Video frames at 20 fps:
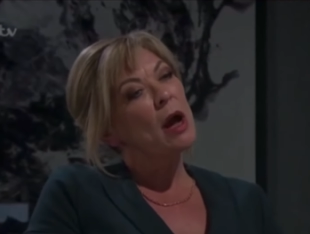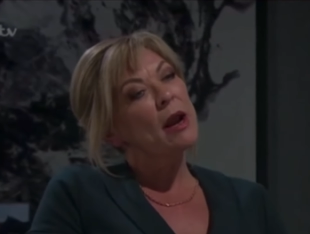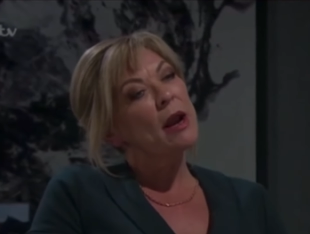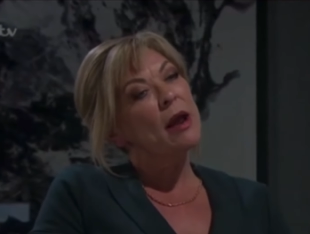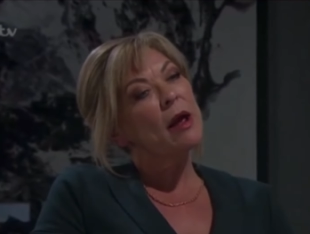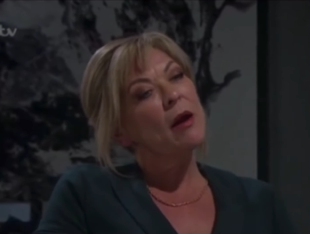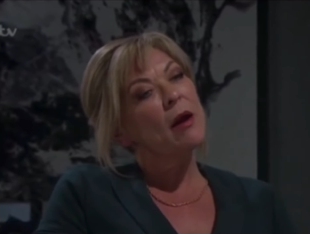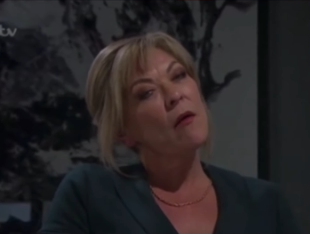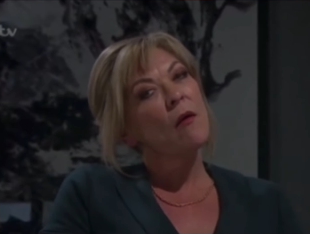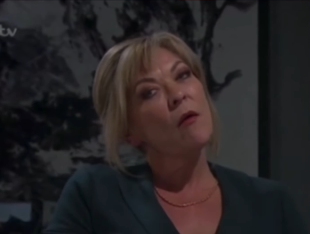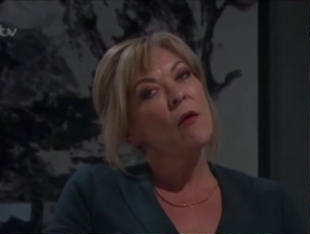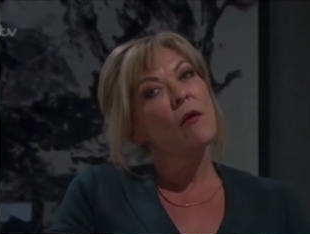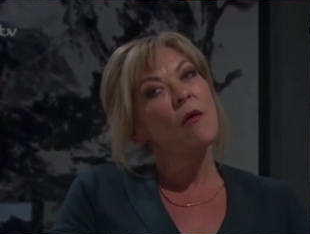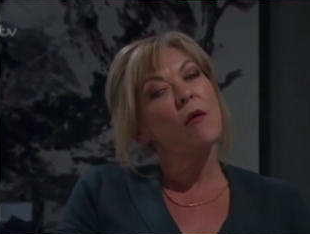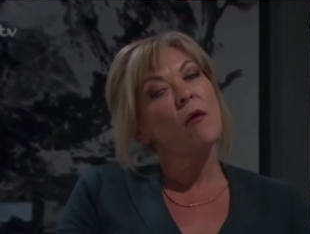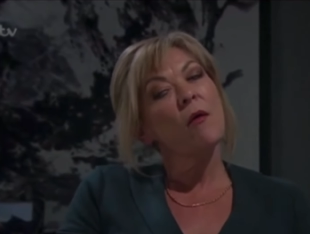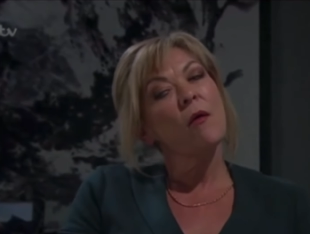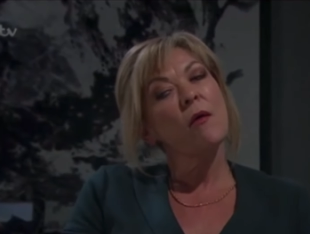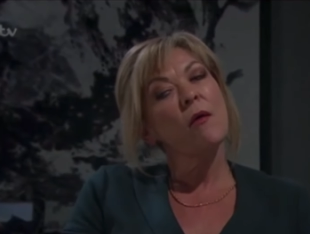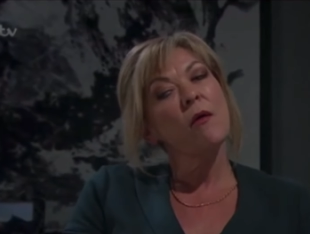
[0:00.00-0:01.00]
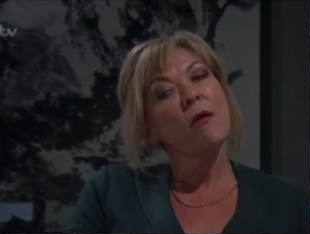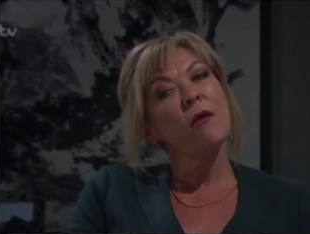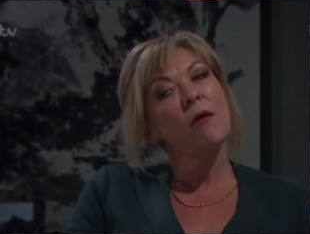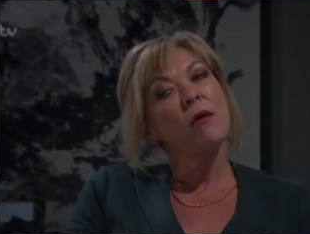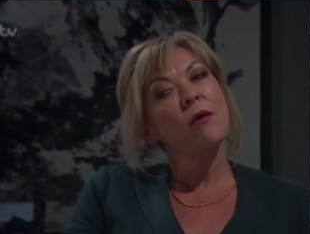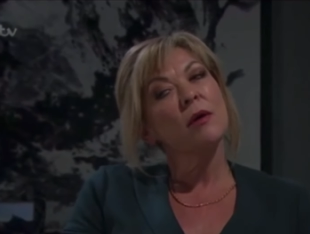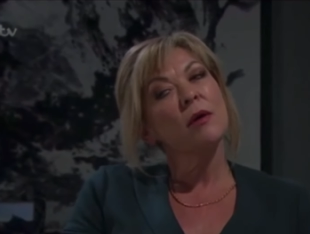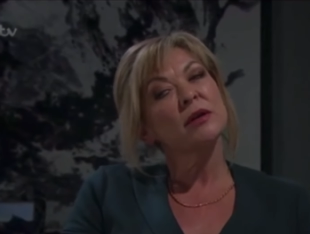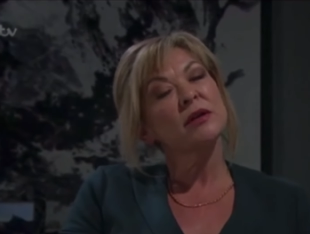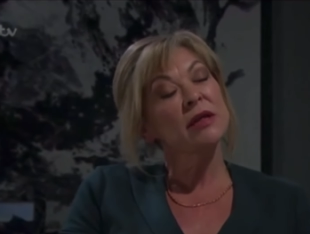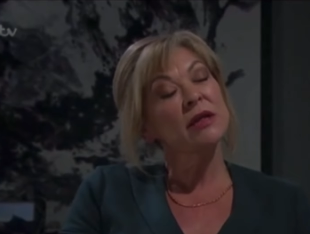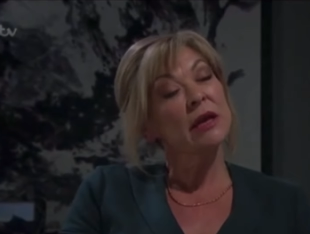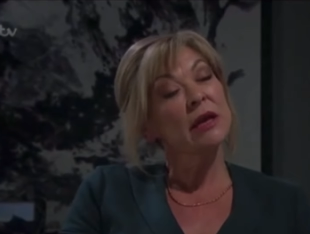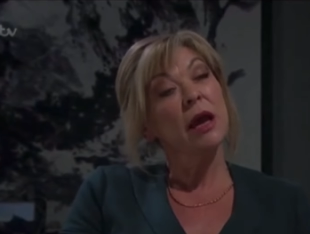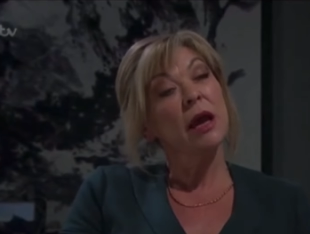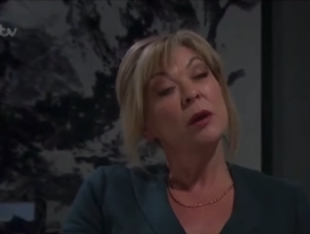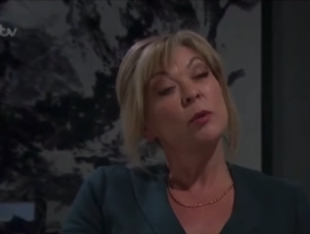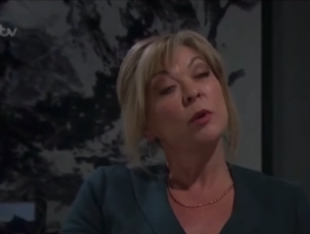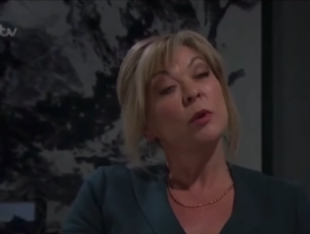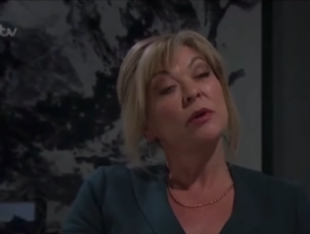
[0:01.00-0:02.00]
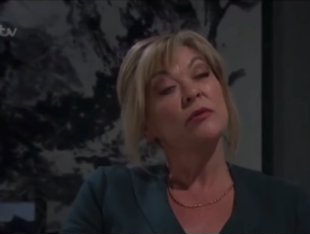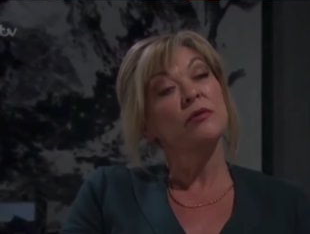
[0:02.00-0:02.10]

now think Cain will have